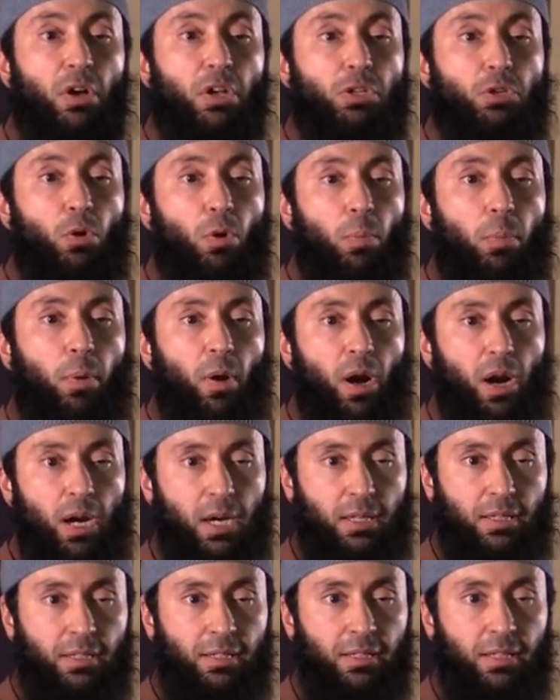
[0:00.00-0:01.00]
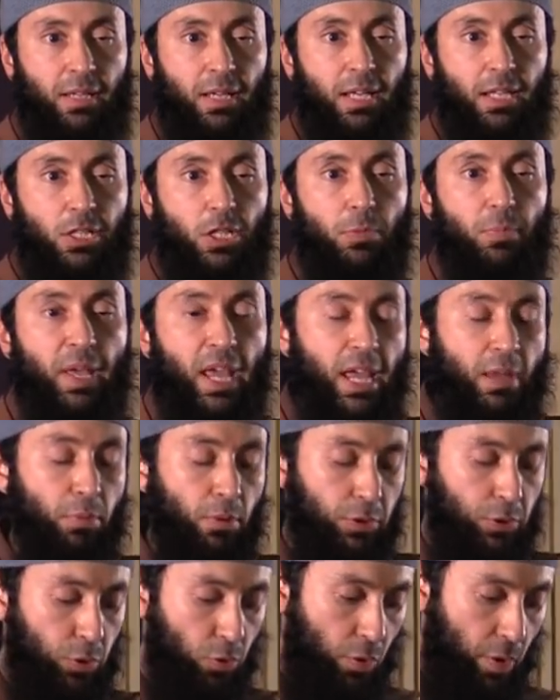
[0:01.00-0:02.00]
on your part to be
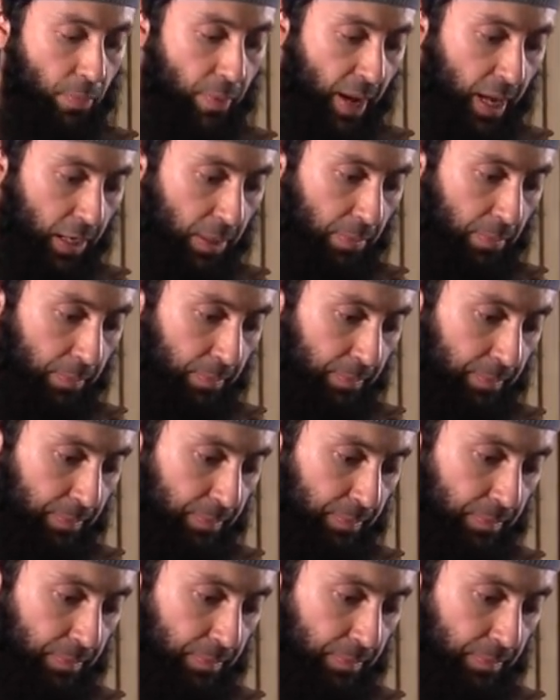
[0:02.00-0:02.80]
able to repel him.